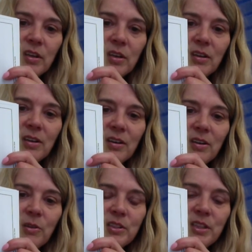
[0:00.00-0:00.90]
Oh,
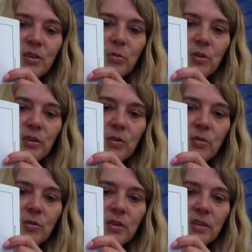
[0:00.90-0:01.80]
what's he going to put in the
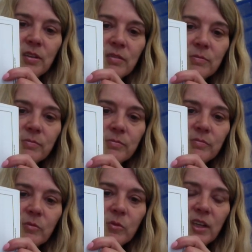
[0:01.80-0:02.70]
hole?
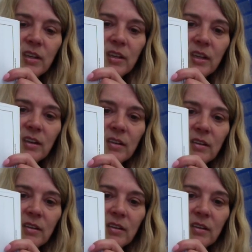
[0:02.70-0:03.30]
What do you think?